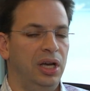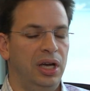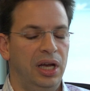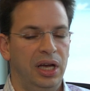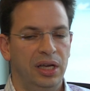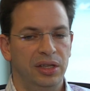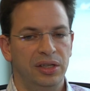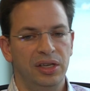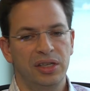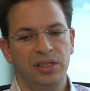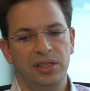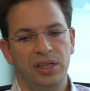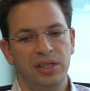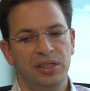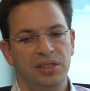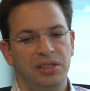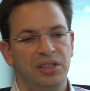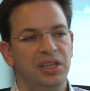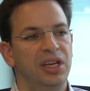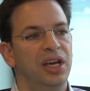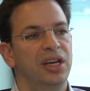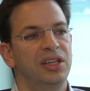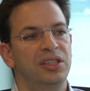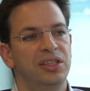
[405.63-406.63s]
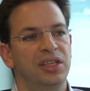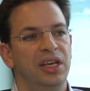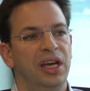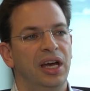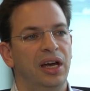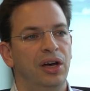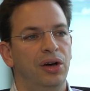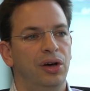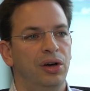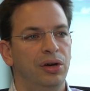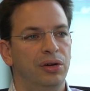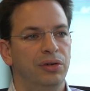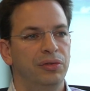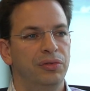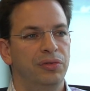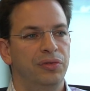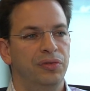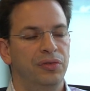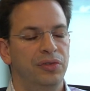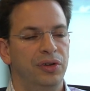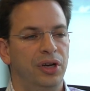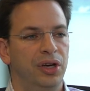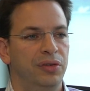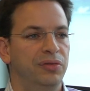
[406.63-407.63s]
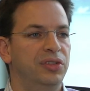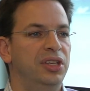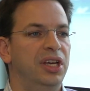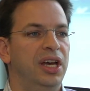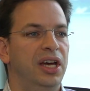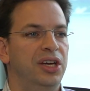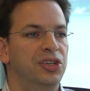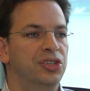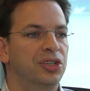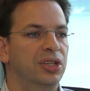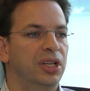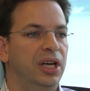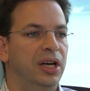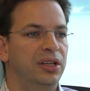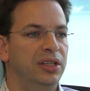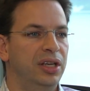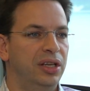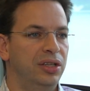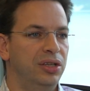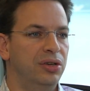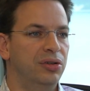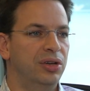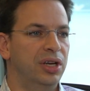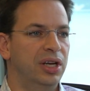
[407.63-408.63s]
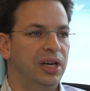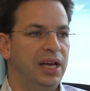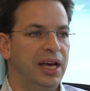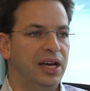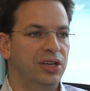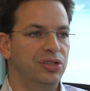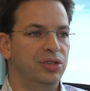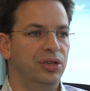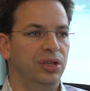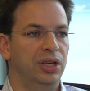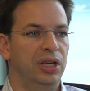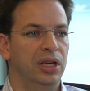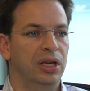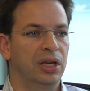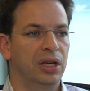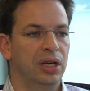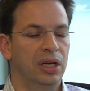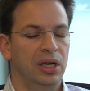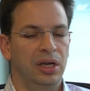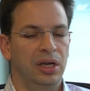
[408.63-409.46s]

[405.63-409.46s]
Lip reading: And this is the idea of the edge cloud, that you can actually